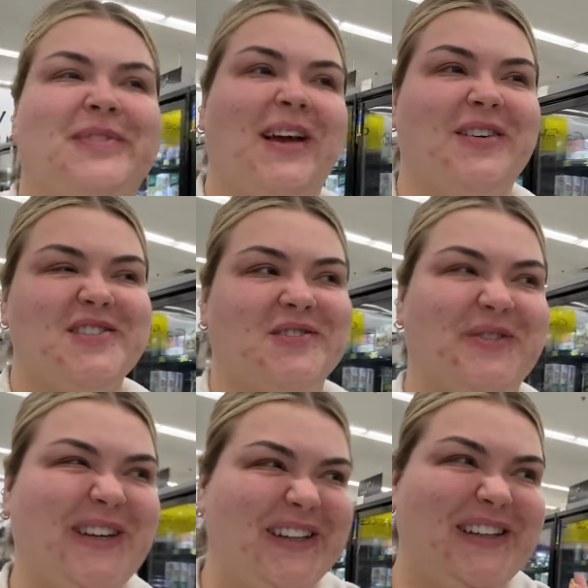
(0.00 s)
I was
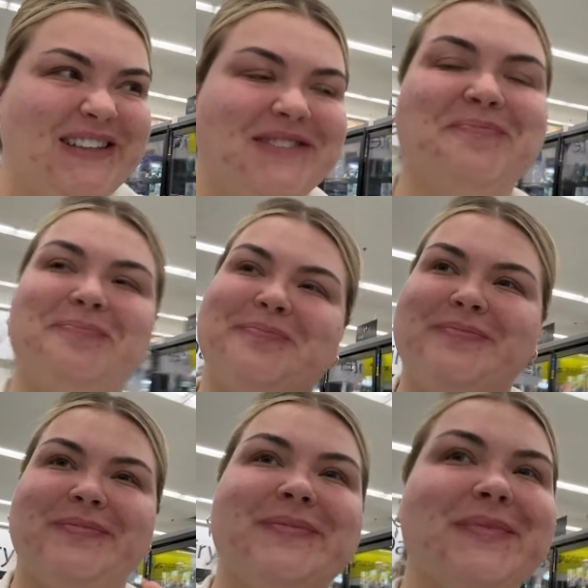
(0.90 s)
really,
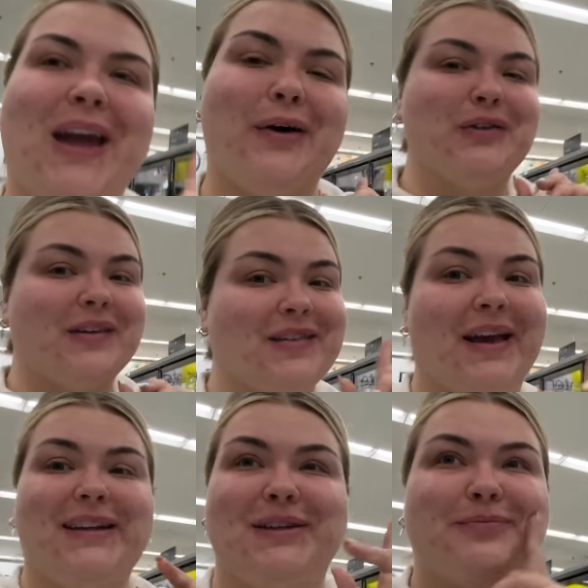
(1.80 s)
I was
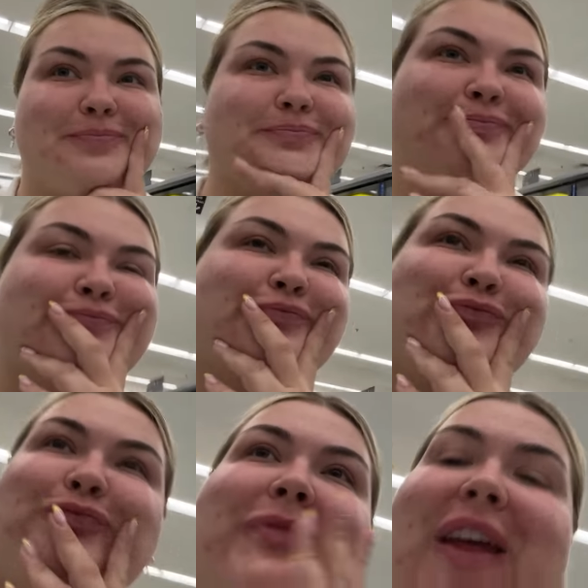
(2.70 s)
excited.
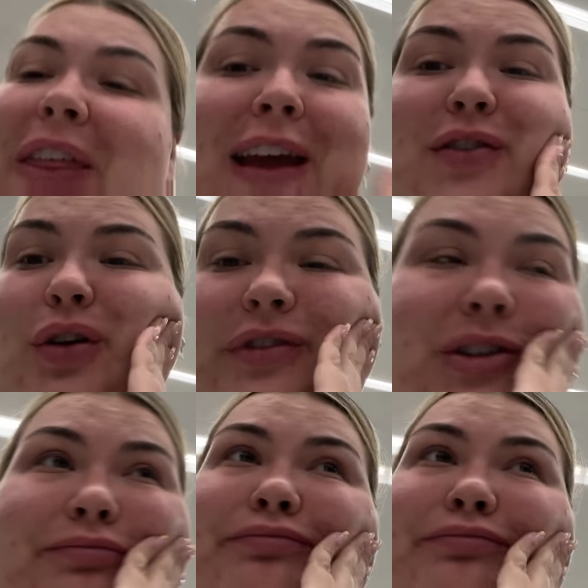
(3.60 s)
I think it's over.